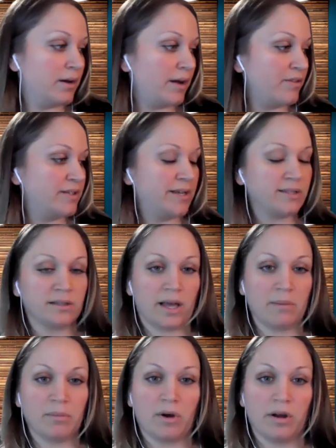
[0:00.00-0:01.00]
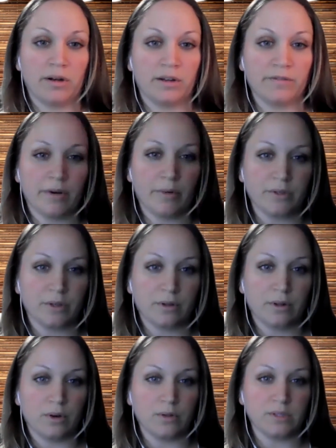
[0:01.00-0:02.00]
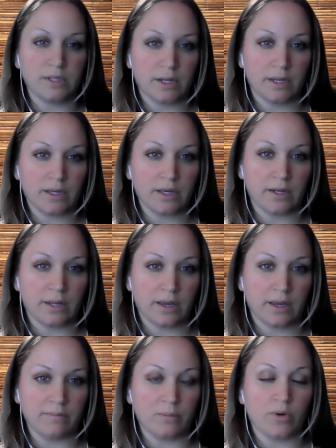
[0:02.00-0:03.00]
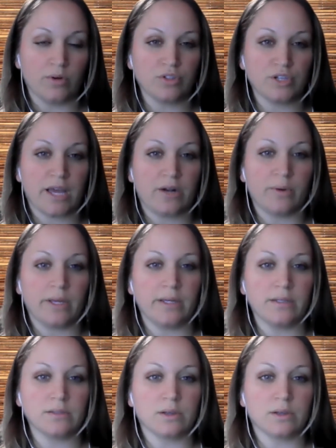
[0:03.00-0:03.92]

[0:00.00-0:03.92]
I have a desk lamp on, and if I were to close it, I kind of have more shadowing.